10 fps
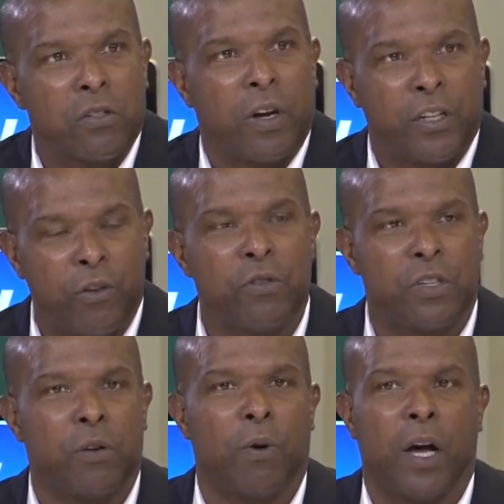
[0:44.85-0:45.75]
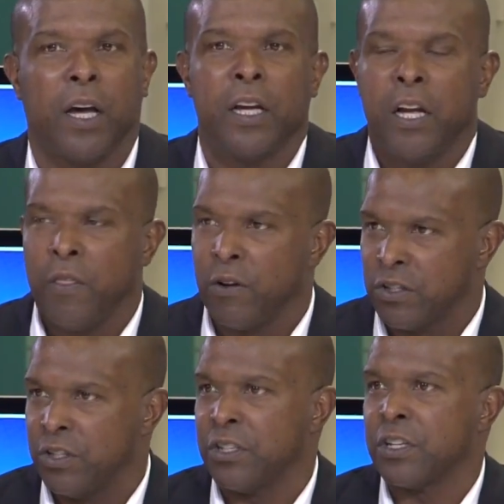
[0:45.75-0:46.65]
So I do see why there's
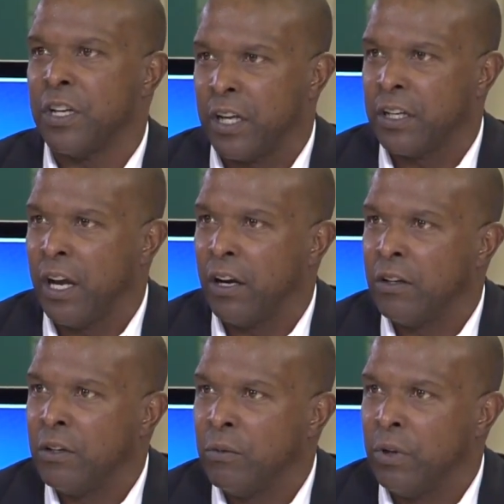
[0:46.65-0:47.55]
a disconnect now right.